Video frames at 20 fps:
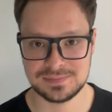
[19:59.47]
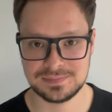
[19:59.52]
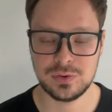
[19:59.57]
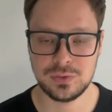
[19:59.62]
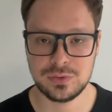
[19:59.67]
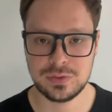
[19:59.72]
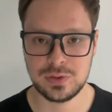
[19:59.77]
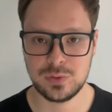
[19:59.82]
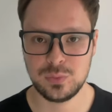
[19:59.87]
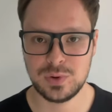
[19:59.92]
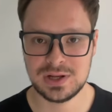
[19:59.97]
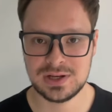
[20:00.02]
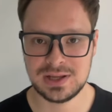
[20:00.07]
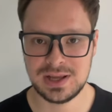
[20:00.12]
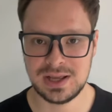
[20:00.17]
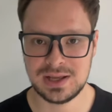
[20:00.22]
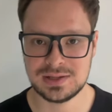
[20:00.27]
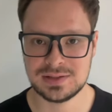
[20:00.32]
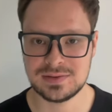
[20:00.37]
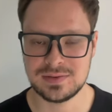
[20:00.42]
On the one
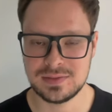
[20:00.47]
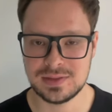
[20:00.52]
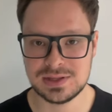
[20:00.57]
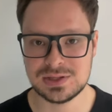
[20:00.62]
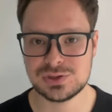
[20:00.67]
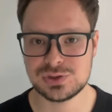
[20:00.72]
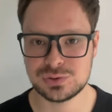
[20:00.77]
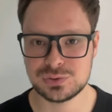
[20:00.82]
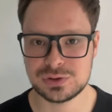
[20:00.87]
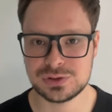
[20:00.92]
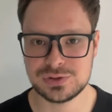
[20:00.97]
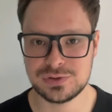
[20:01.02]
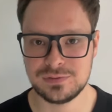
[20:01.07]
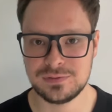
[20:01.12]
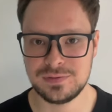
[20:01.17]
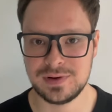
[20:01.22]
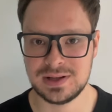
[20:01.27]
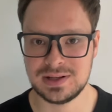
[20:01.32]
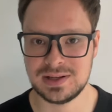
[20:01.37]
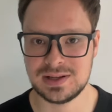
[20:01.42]
hand, this source of
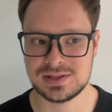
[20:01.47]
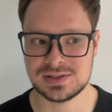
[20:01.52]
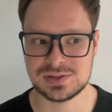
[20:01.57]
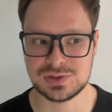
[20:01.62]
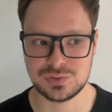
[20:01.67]
finance